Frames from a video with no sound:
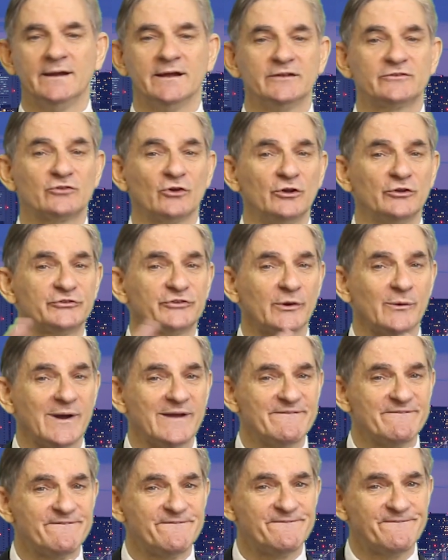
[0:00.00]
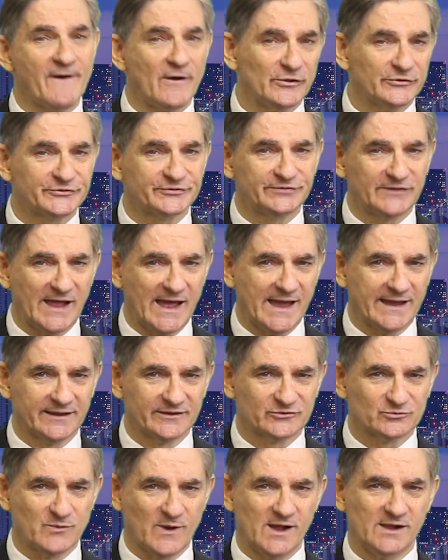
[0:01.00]
It's also a false flag
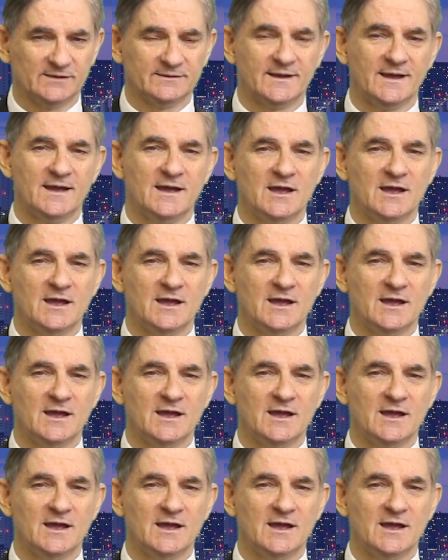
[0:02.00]
as well.